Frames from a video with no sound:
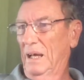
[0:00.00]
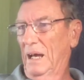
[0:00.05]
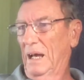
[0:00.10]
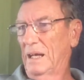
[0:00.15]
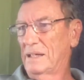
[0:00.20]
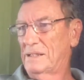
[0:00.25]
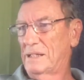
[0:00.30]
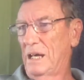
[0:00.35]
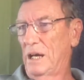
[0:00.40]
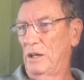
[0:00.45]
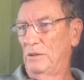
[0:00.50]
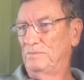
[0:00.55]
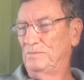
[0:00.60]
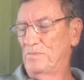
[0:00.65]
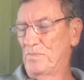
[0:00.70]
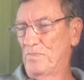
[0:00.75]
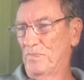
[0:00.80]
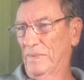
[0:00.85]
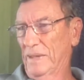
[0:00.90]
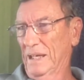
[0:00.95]
So,
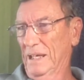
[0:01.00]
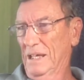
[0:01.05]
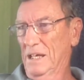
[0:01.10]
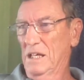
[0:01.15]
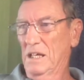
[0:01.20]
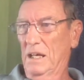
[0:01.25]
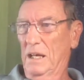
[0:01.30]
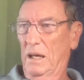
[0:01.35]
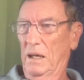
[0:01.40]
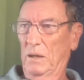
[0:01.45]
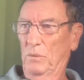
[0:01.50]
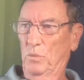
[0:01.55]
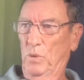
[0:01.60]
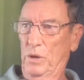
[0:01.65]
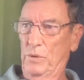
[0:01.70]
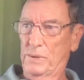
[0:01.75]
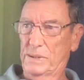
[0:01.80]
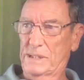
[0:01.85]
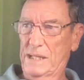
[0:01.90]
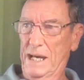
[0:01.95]

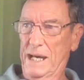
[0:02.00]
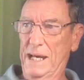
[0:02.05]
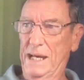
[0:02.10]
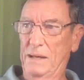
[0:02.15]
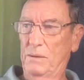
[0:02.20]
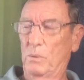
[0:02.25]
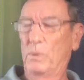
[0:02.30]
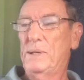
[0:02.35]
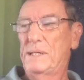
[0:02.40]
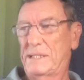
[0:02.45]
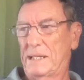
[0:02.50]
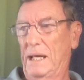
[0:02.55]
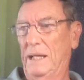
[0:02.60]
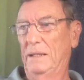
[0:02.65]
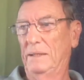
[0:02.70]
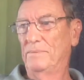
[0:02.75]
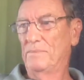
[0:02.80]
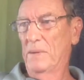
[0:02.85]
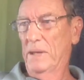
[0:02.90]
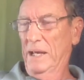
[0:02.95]
we said,
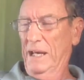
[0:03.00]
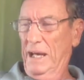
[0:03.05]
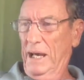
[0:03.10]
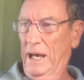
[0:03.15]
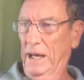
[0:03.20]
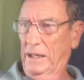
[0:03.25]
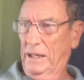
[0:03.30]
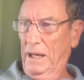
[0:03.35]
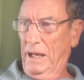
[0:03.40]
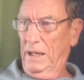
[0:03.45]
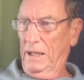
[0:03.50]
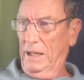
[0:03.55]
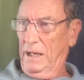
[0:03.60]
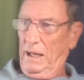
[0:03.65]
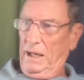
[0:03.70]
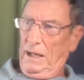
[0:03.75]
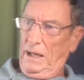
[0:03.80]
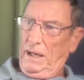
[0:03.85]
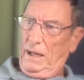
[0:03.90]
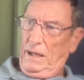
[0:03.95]
okay,
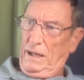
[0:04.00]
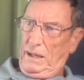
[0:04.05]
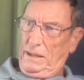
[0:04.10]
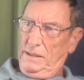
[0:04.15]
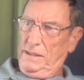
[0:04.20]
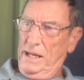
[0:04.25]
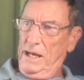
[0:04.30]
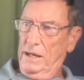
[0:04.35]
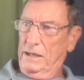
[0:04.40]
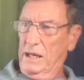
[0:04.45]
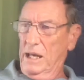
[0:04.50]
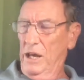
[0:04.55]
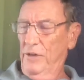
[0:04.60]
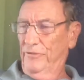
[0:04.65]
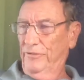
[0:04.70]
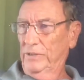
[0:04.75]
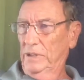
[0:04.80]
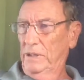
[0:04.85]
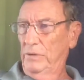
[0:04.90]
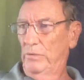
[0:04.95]
now
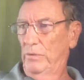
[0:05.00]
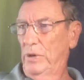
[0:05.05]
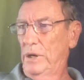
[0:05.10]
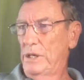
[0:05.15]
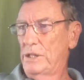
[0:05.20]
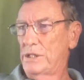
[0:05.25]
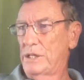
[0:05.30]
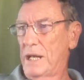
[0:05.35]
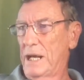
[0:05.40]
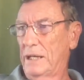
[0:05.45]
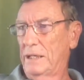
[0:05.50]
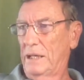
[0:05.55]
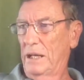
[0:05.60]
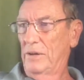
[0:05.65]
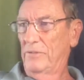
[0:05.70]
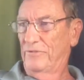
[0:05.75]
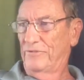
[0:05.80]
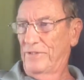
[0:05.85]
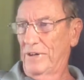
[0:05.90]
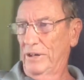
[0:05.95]
carefully reach out
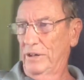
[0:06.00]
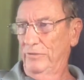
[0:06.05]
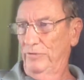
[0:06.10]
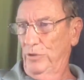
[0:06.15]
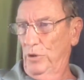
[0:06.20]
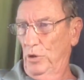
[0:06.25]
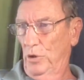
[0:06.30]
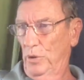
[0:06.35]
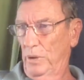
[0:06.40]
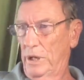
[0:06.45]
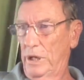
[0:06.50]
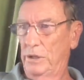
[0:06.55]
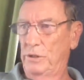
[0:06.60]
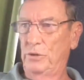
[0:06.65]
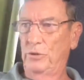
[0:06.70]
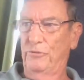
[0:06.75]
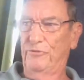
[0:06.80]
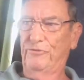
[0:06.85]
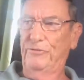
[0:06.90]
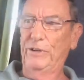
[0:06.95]
in front of you and
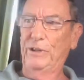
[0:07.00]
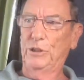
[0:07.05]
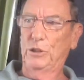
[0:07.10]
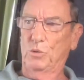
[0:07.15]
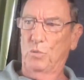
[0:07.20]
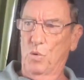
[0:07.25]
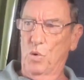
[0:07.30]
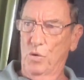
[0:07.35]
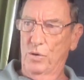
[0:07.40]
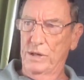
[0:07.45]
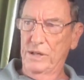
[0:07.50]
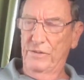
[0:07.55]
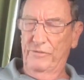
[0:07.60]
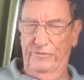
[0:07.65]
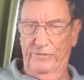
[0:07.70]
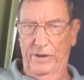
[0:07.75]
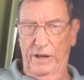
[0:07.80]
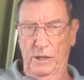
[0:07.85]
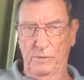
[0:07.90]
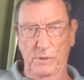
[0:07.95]
you'll feel the walking
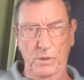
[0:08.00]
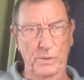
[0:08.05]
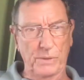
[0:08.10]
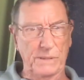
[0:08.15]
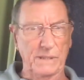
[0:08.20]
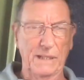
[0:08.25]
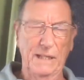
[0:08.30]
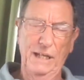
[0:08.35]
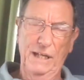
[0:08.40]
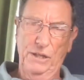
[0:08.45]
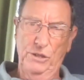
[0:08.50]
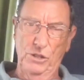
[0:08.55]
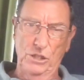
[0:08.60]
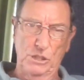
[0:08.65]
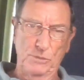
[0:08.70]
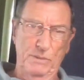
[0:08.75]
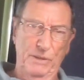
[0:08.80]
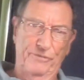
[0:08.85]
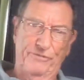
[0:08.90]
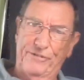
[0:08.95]
frame. There used to
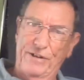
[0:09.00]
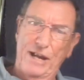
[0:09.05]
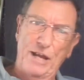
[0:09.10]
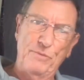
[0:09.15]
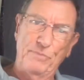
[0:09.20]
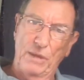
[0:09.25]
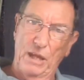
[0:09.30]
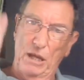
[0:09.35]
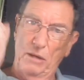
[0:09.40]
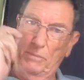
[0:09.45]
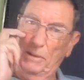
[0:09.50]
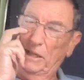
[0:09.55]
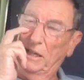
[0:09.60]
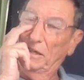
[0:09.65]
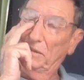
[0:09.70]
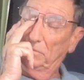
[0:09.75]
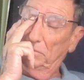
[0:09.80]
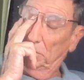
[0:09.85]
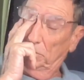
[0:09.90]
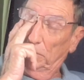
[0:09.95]
be a frame there, but
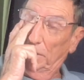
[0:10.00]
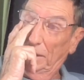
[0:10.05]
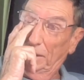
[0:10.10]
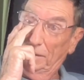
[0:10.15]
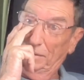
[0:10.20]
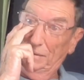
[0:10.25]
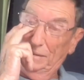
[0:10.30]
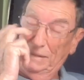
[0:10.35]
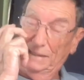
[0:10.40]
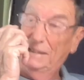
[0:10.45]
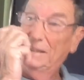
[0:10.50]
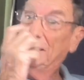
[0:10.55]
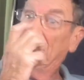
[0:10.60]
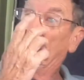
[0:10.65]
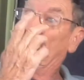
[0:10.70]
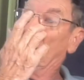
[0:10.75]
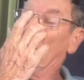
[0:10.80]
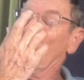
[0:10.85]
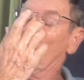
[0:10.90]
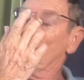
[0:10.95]

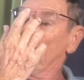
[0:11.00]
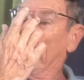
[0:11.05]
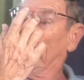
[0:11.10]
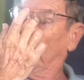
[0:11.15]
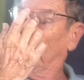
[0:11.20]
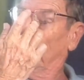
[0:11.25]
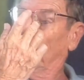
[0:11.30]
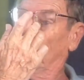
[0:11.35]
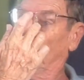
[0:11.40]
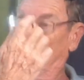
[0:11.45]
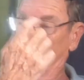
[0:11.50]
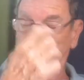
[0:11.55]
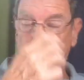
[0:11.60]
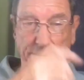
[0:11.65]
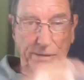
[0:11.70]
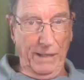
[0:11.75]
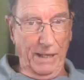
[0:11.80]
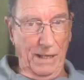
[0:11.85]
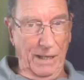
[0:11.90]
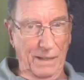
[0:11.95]
it may not have
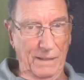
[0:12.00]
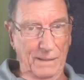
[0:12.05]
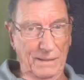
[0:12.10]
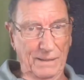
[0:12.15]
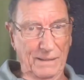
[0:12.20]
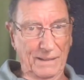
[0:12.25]
been there